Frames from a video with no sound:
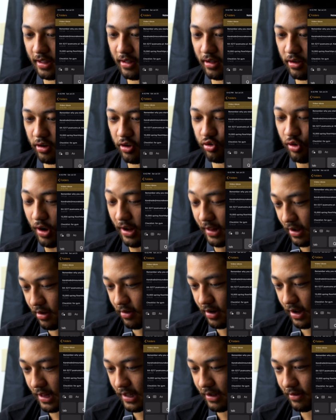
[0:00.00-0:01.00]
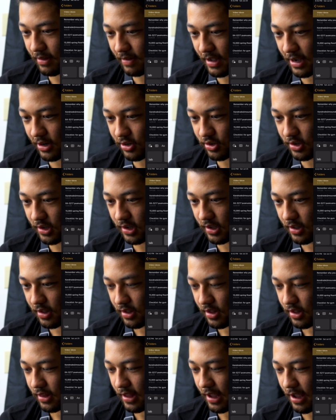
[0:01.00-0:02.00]
or drag down any of them actually,
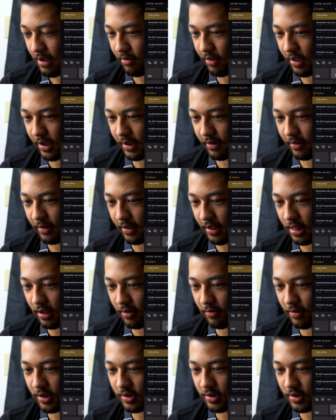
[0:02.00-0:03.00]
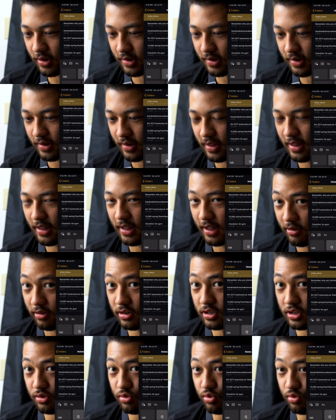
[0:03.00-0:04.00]
they have like other features, which
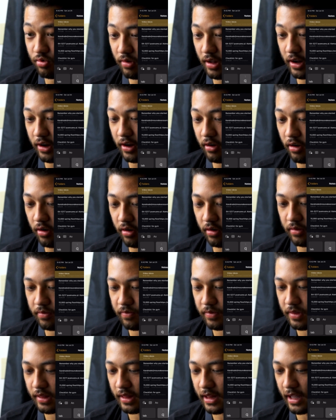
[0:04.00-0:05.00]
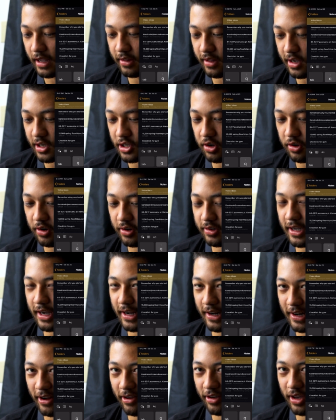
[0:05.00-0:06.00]
is like, or they show your
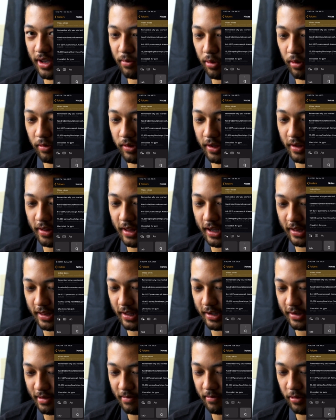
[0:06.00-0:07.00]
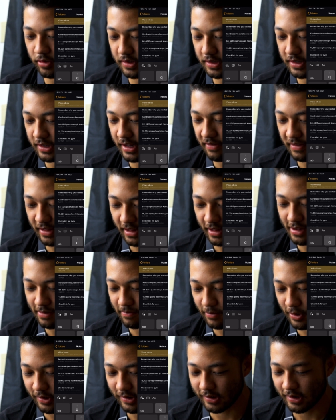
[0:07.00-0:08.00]
secondary keyboard with all like the symbols and stuff and the
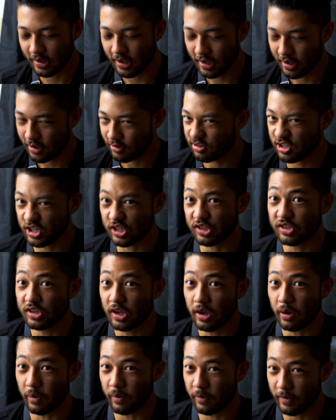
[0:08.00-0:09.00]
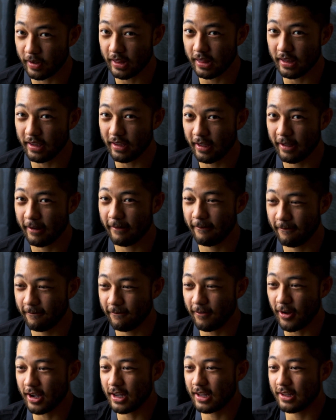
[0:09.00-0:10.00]
numbers, which is really
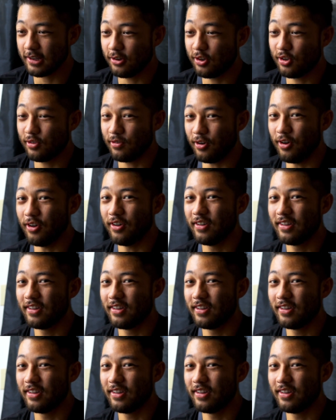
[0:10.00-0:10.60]
fucking useful.